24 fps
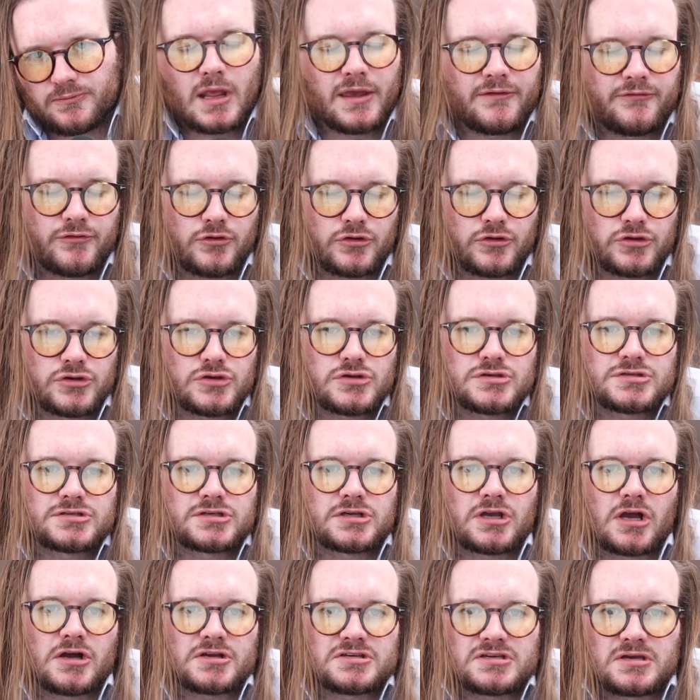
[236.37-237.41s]
If you're used to
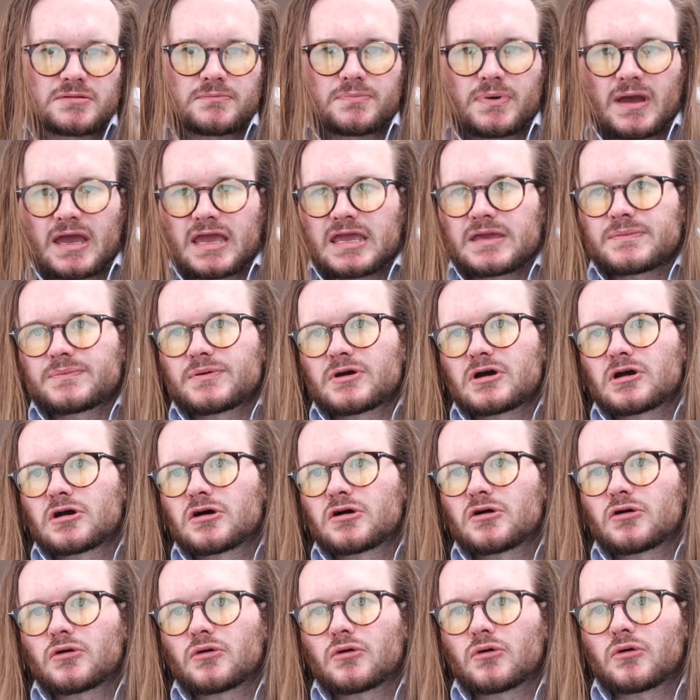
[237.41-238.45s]
cutting
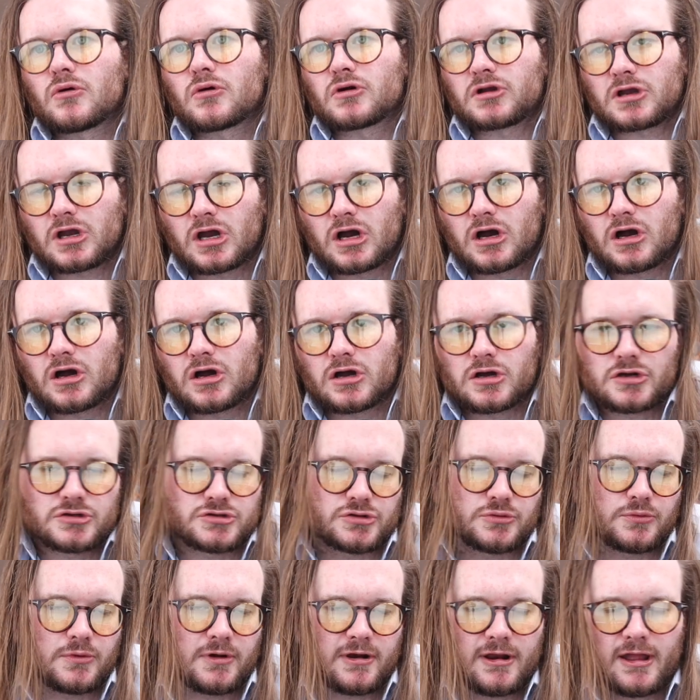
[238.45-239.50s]
paper or card or
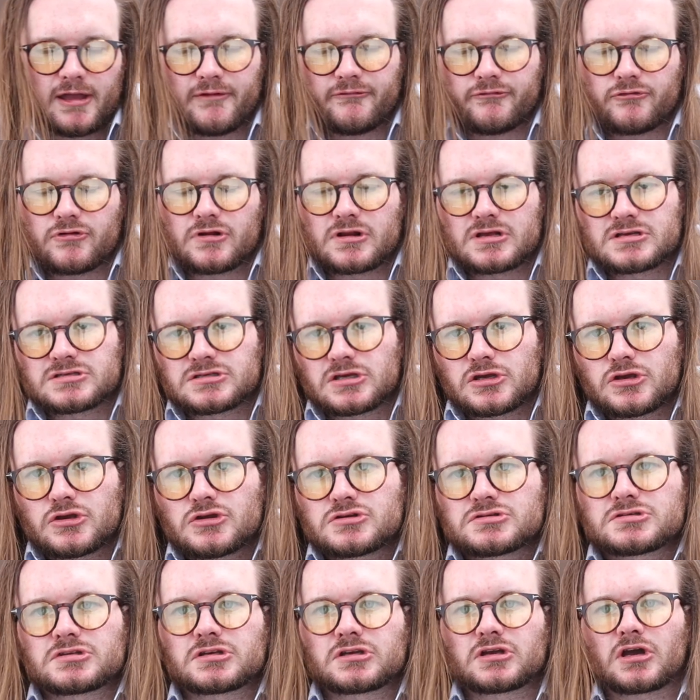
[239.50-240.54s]
whatever it is that you're
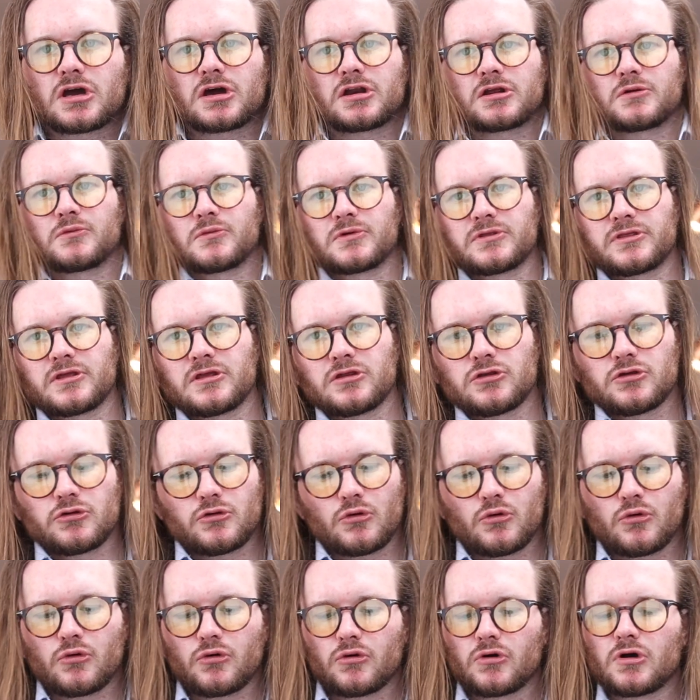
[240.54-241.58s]
used to cutting within
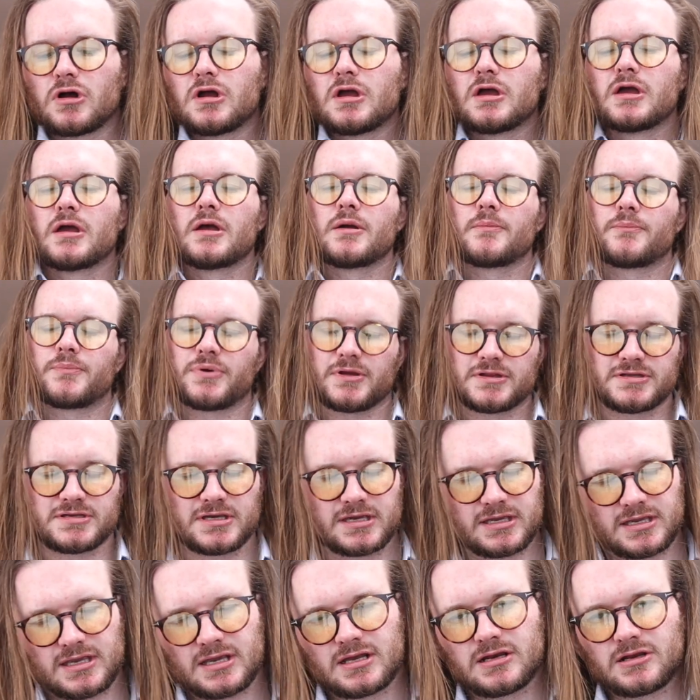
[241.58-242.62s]
your
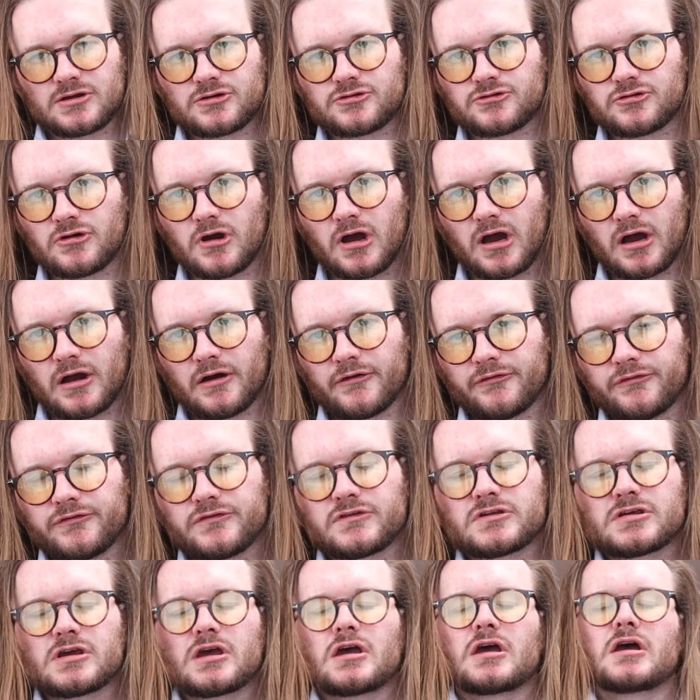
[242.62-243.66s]
particular
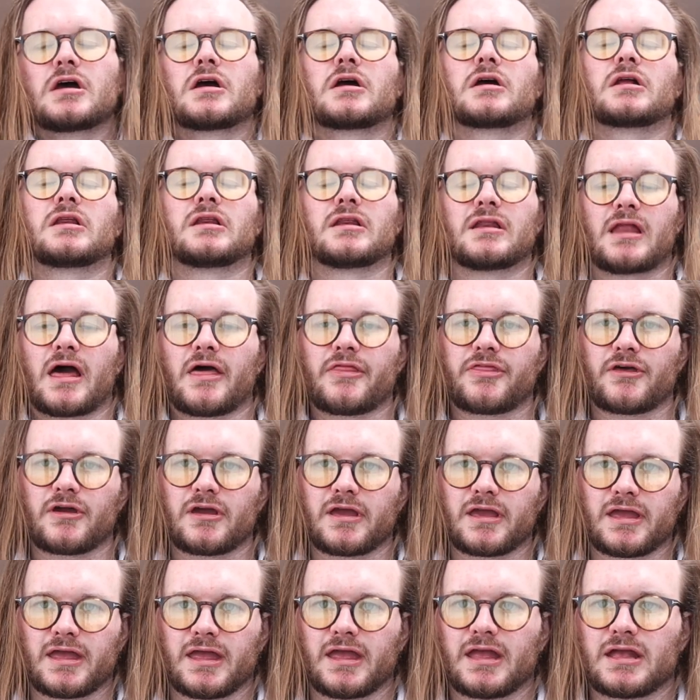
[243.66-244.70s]
craft, leather
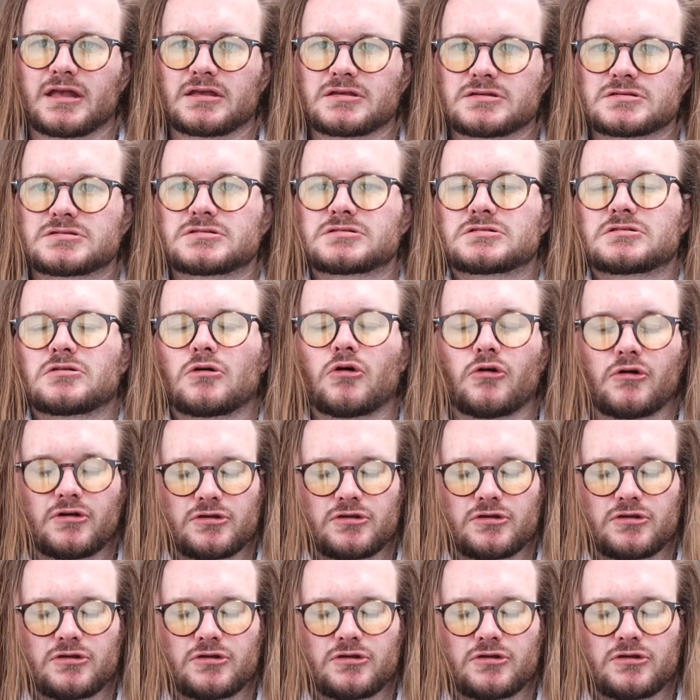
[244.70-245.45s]
is, or